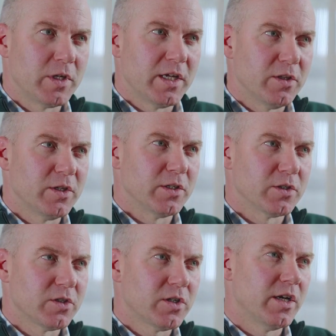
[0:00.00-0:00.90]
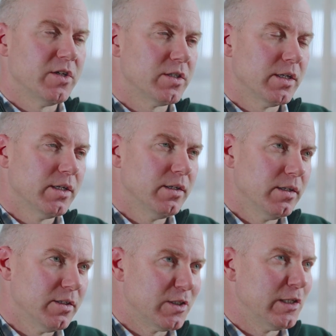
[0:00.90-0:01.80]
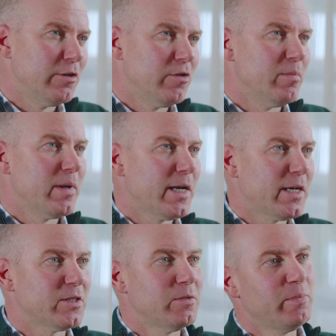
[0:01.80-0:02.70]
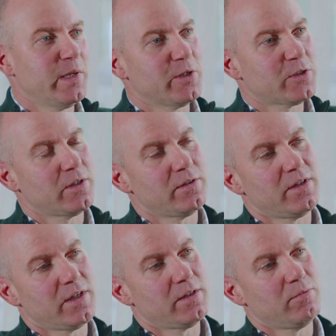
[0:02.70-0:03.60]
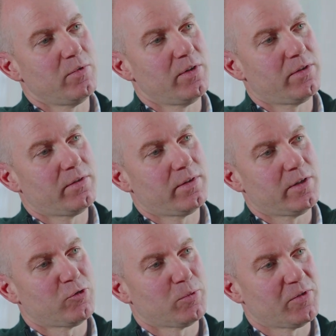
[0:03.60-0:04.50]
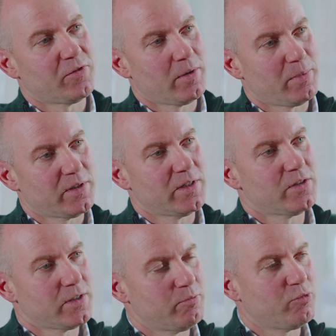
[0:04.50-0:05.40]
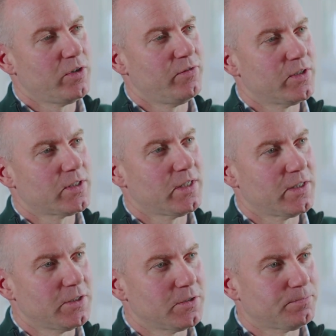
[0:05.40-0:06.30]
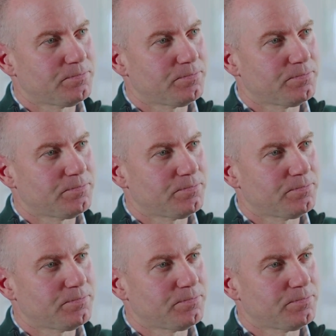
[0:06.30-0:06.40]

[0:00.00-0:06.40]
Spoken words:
key things that changed. And delirium hasn't been associated with intraoperative hypotension in previous studies.